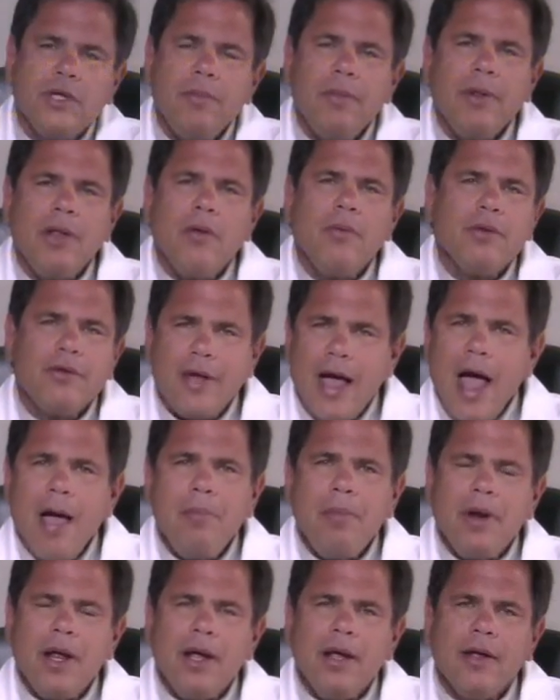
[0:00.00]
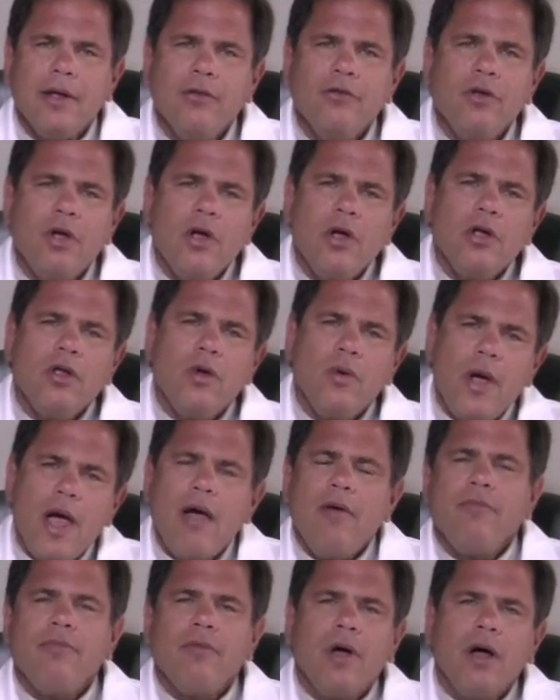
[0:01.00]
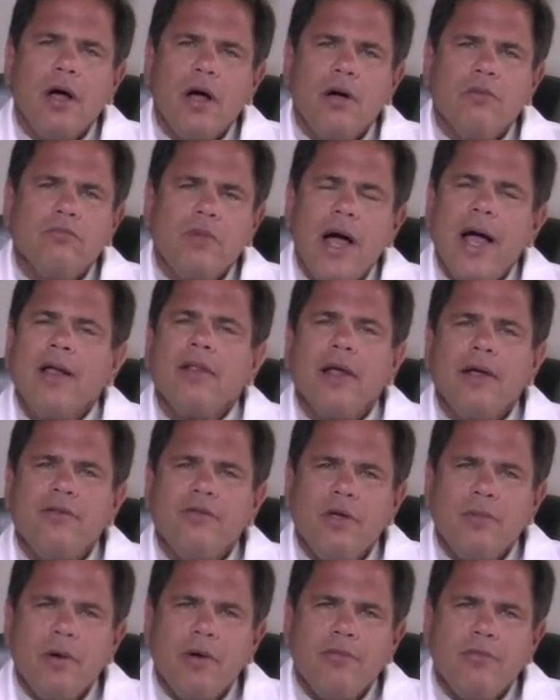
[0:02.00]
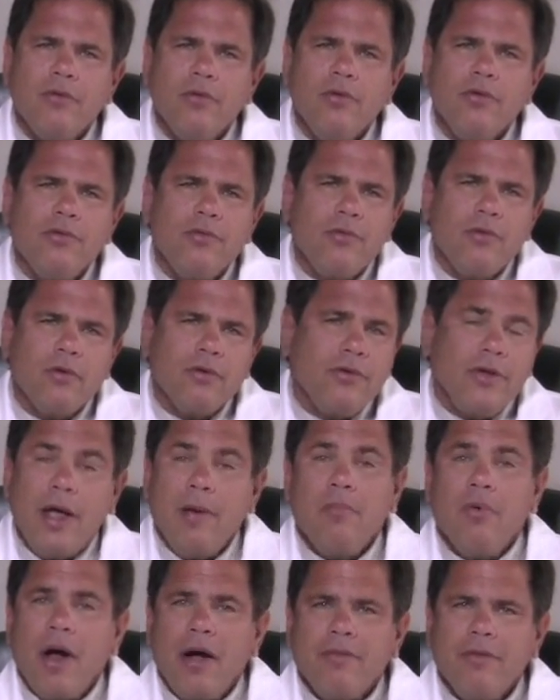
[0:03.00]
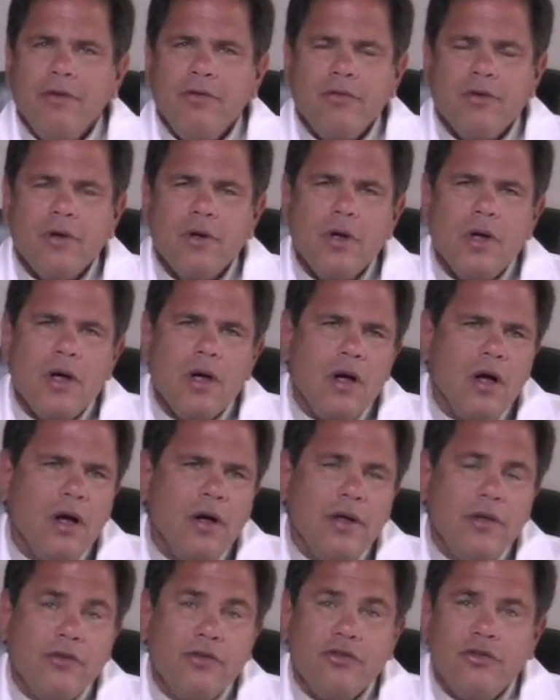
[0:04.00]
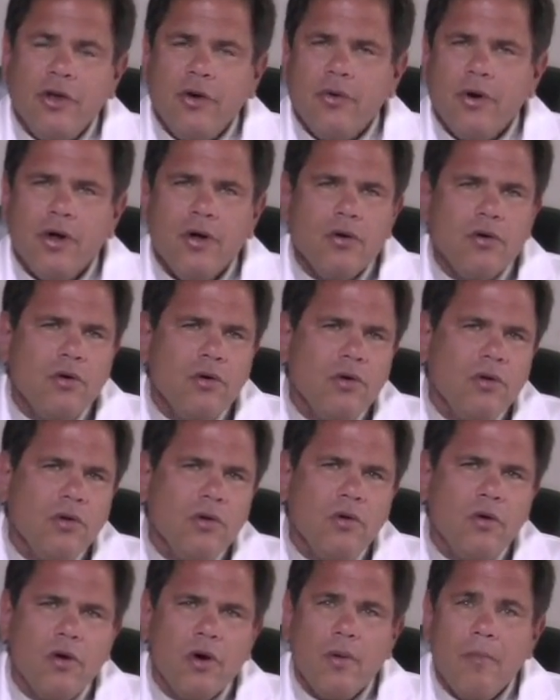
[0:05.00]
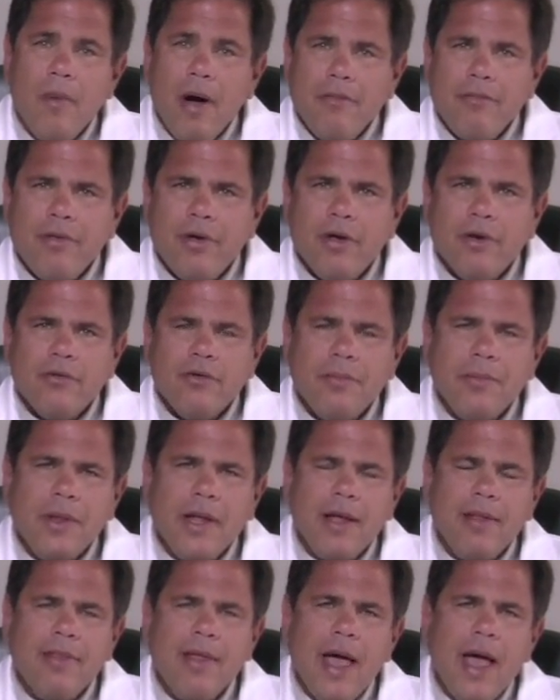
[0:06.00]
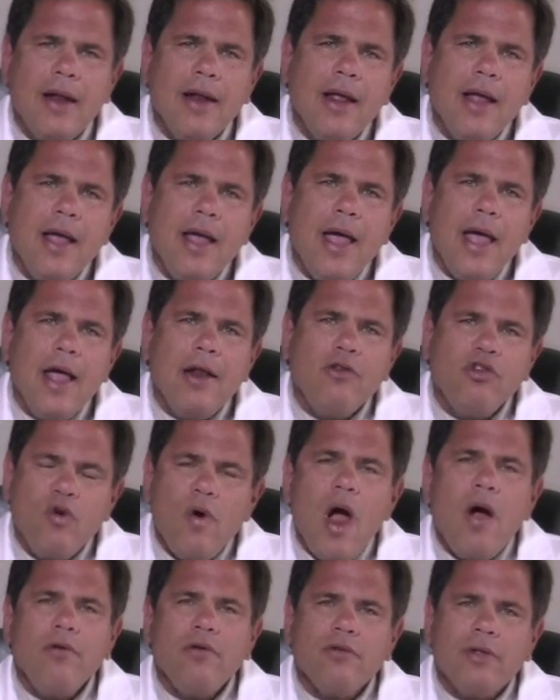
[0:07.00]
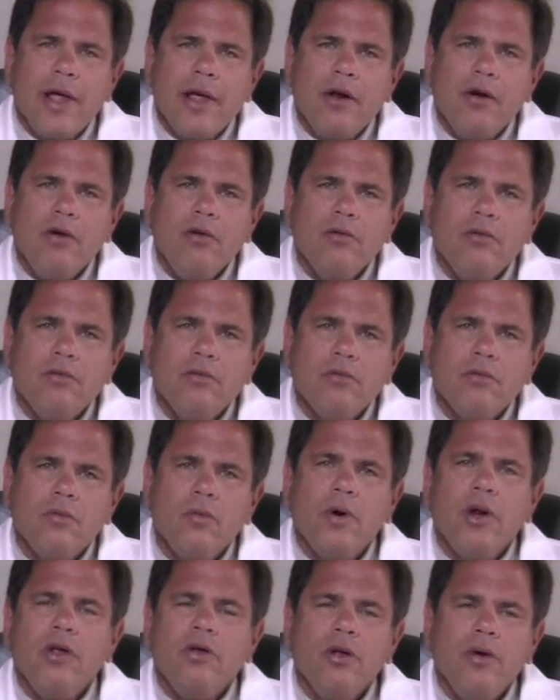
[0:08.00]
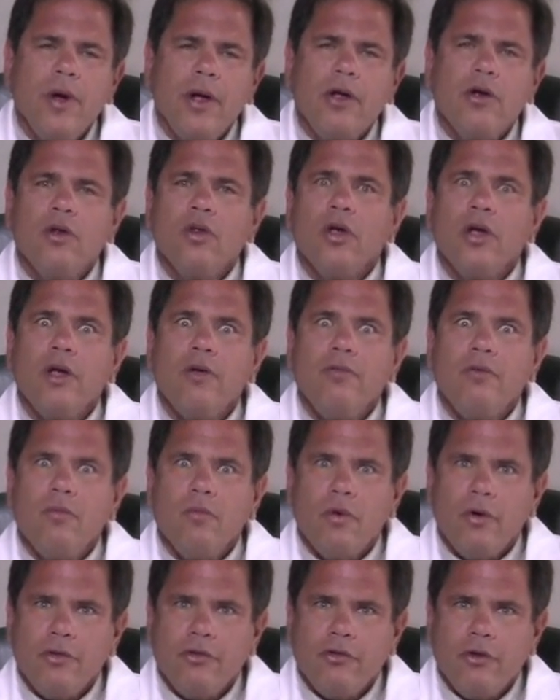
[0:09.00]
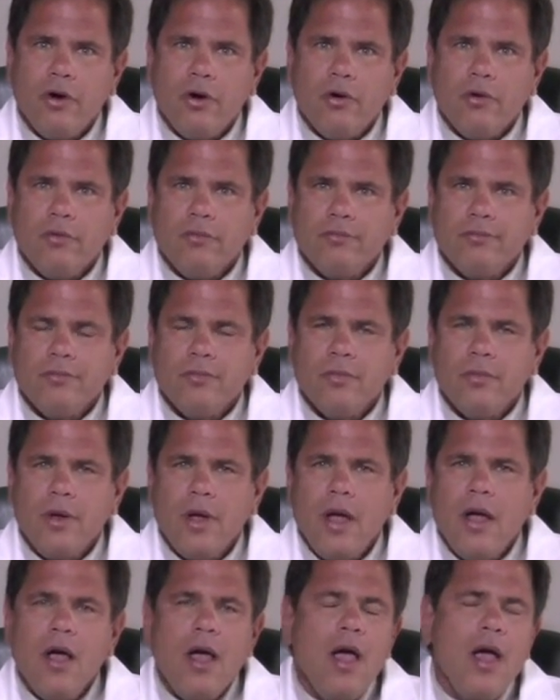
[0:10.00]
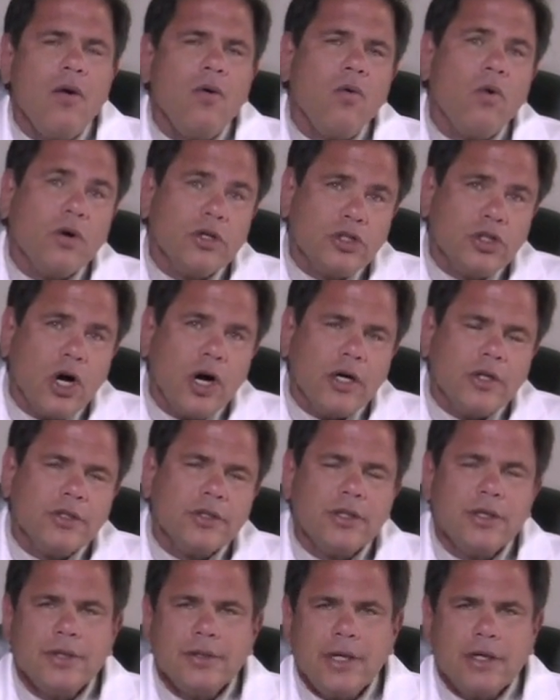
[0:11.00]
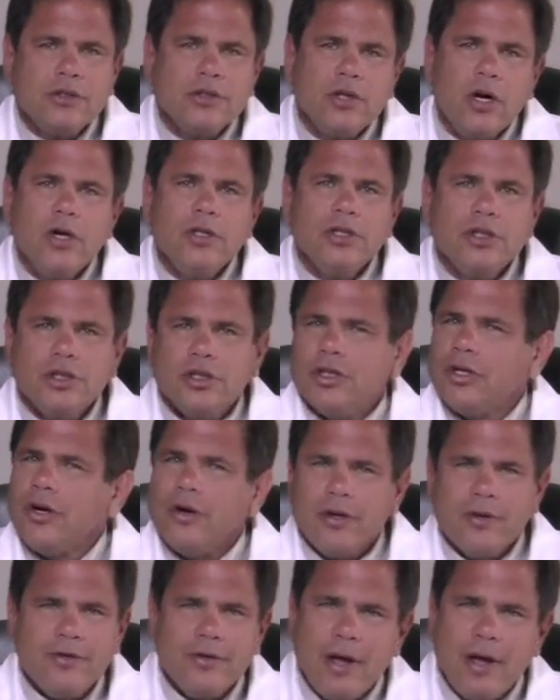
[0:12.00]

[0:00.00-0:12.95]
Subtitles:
typically what's happening is you have high glycemic foods for, say, breakfast, cereal or a muffin, something like that. And 2 hours later, what are you doing? You're looking for more sugar or starch. Now, starch and sugar are the